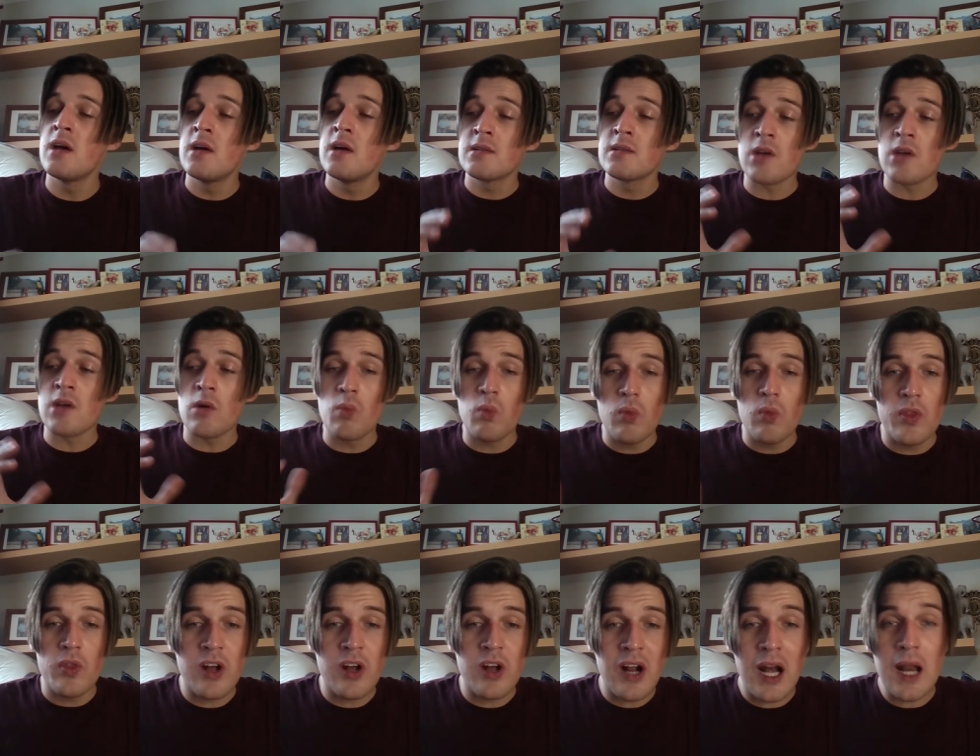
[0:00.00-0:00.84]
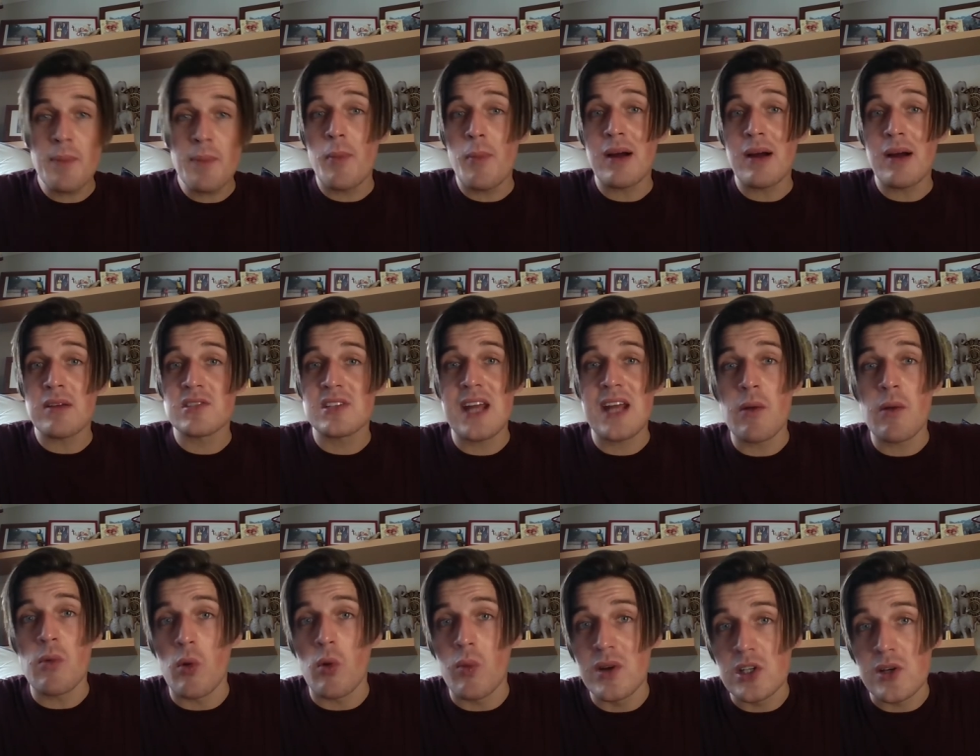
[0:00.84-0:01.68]
So the clip about today,
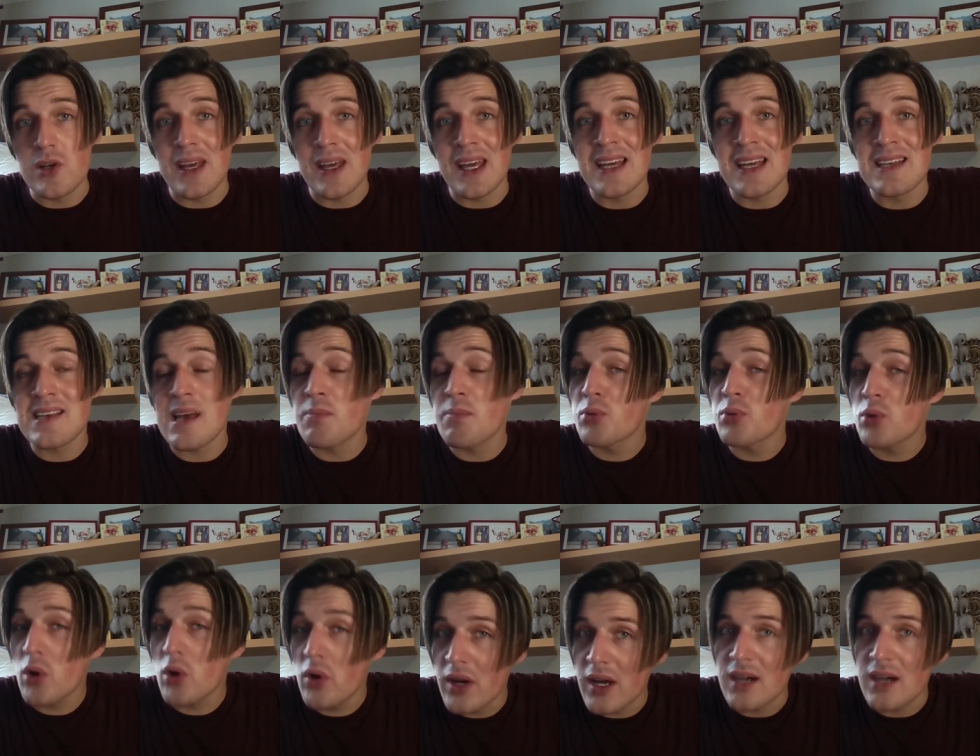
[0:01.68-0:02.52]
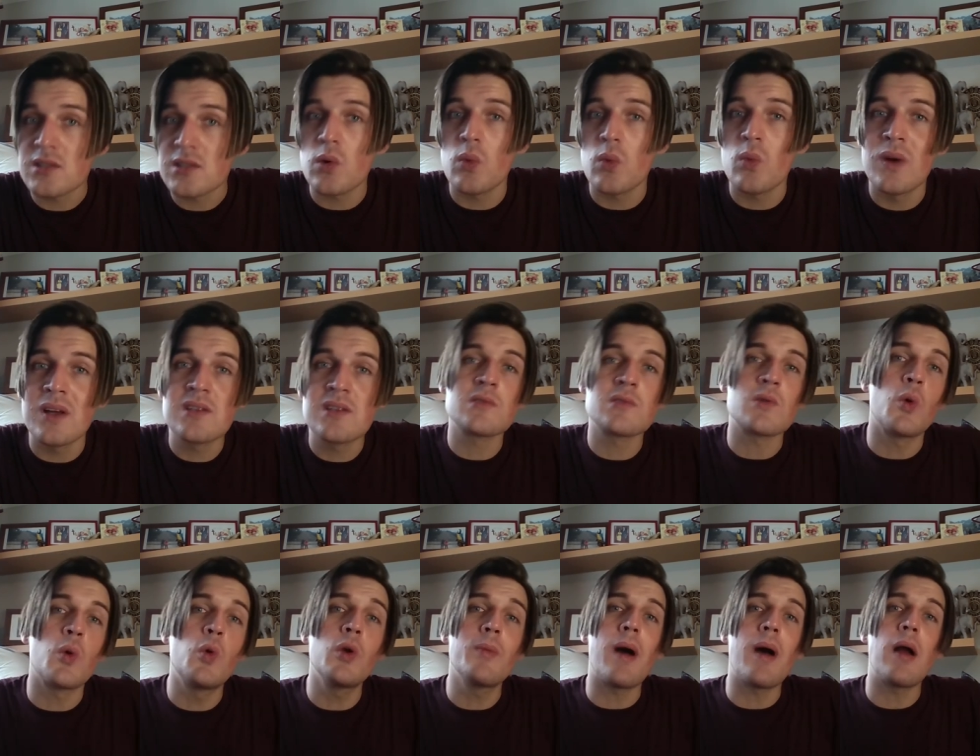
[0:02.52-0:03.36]
what we're doing is a product which is
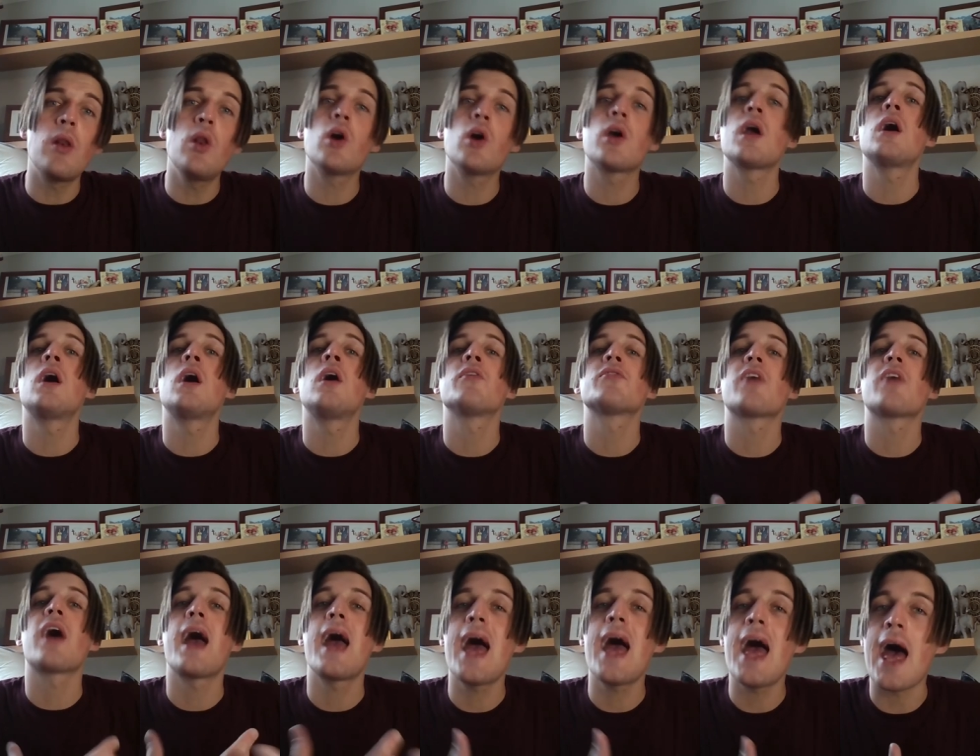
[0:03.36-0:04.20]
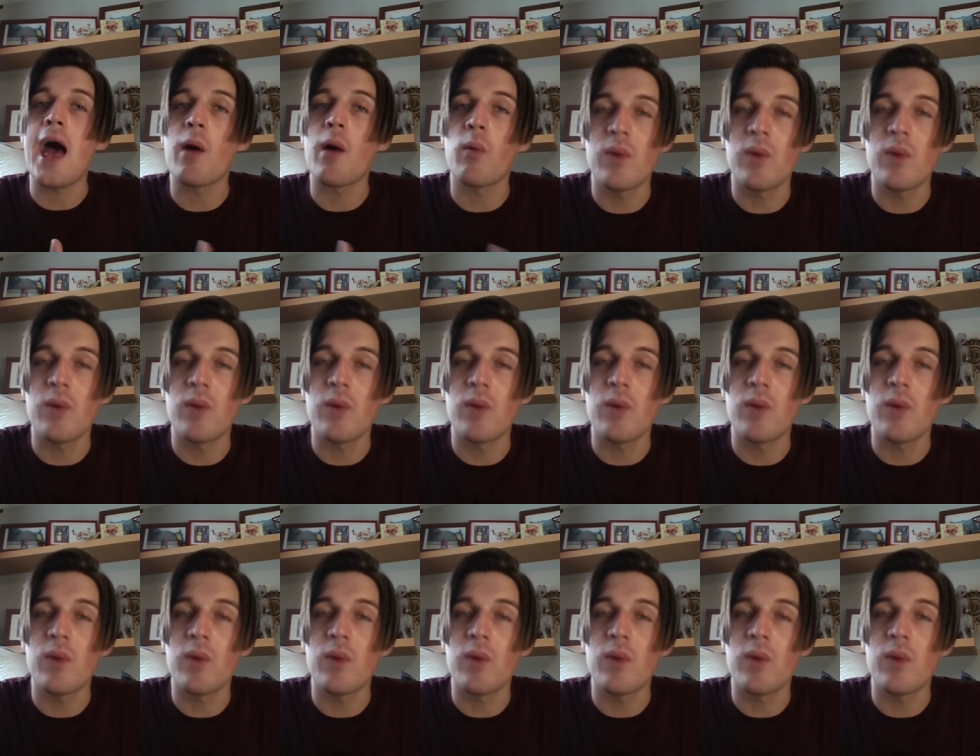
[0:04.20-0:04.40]
all about looking after hair,